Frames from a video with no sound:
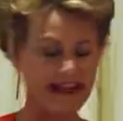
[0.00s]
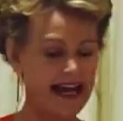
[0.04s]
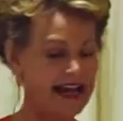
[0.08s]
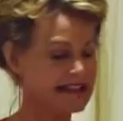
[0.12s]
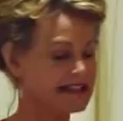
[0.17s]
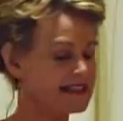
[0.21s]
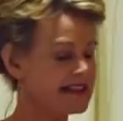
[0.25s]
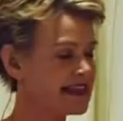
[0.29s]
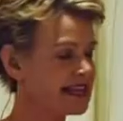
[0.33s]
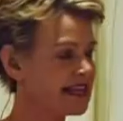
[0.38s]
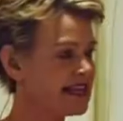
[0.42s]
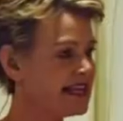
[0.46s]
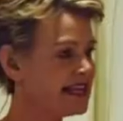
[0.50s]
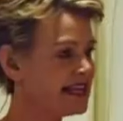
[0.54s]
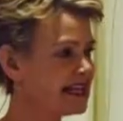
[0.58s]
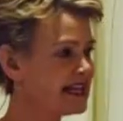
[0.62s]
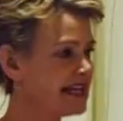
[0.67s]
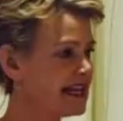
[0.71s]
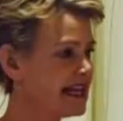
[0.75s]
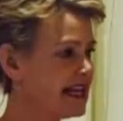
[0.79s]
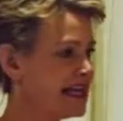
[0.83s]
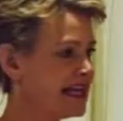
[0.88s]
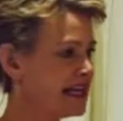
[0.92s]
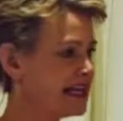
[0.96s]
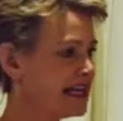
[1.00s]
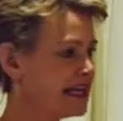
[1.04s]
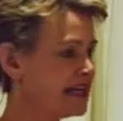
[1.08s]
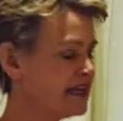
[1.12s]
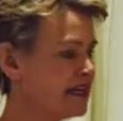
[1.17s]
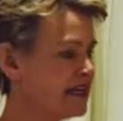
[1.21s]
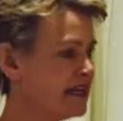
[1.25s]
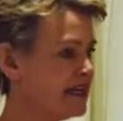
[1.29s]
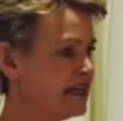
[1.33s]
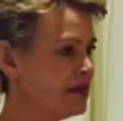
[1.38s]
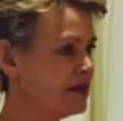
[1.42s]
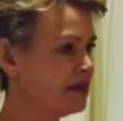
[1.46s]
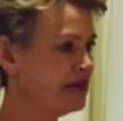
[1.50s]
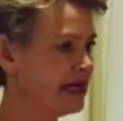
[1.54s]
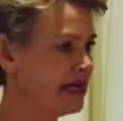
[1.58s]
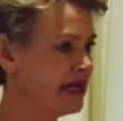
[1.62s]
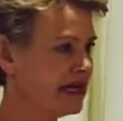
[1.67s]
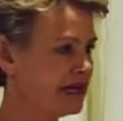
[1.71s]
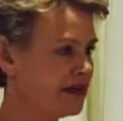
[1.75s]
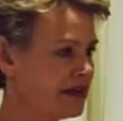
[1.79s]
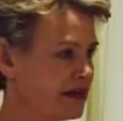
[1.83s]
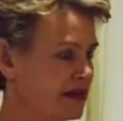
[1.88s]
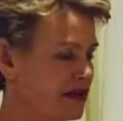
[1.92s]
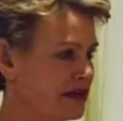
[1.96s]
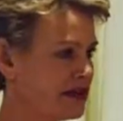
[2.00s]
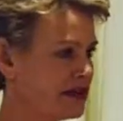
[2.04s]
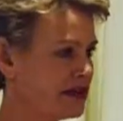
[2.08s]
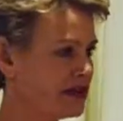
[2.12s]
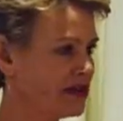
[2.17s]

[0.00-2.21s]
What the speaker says: That's think, ink, pair,